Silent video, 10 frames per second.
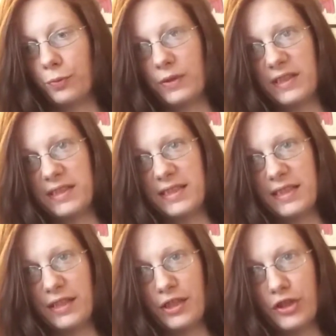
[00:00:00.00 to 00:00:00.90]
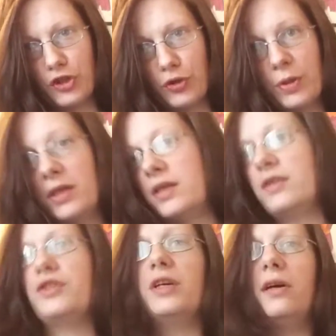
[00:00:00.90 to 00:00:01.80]
let's see here,
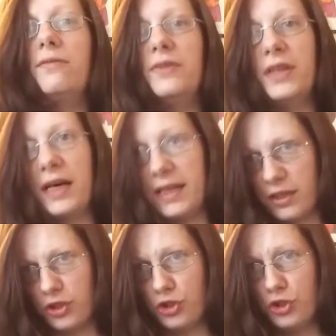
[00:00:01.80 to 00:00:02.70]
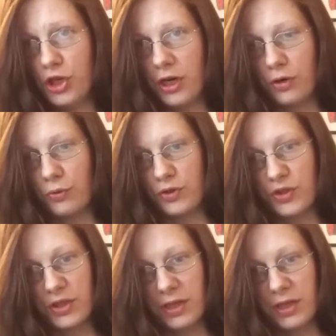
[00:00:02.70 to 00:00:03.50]
self-diagnosed